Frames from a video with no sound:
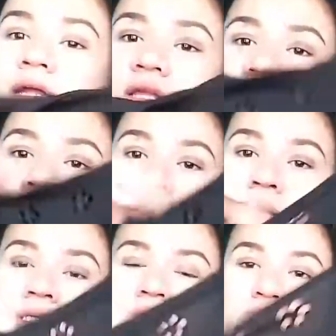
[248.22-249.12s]
maganda siya
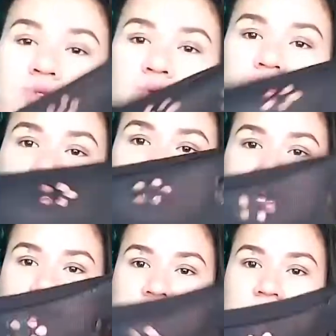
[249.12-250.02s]
pag sinusuot,
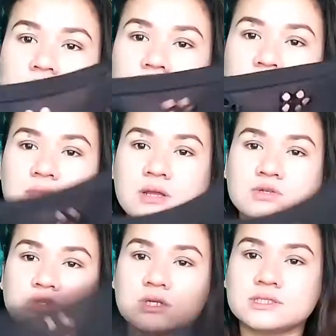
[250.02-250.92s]
guys. Ayan.
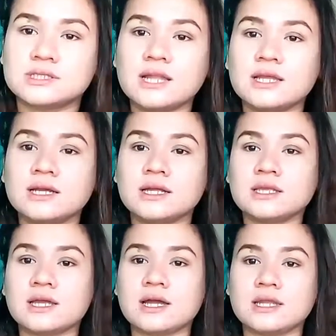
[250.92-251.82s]
Meron siyang style na
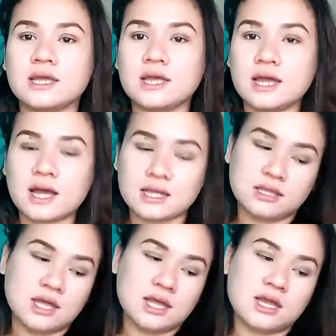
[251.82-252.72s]
ganyan.
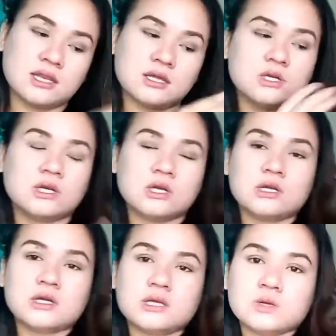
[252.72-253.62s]
And then,
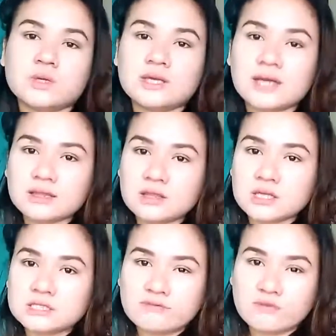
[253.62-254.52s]
we got
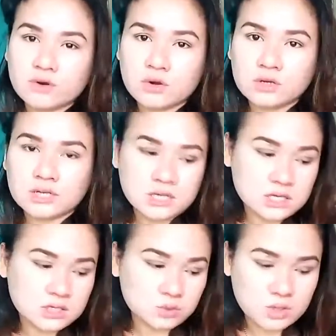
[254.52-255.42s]
this for
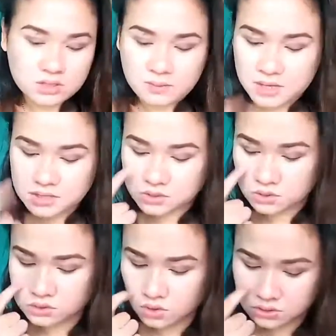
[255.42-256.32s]
only 20
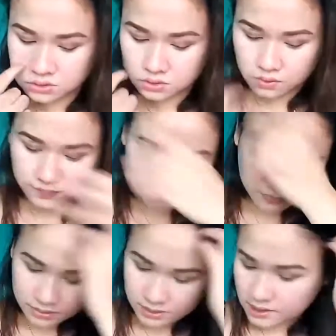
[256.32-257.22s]
pesos also.
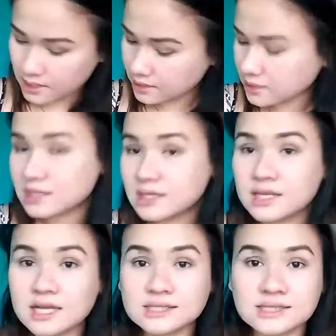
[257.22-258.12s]
And then
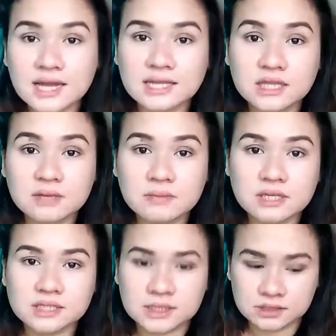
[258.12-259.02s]
the next item
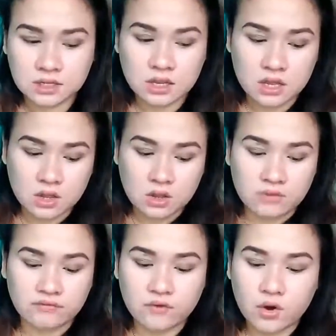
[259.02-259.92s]
is
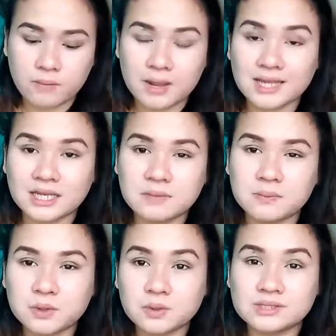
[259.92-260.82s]
for my
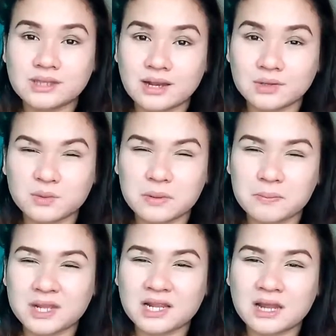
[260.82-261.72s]
nephew. Isa lang yung
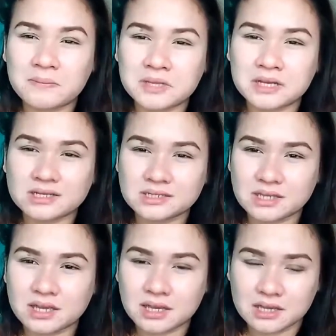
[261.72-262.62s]
napili namin
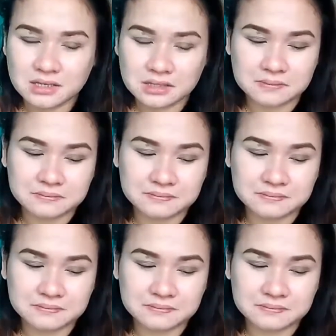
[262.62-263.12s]
kasi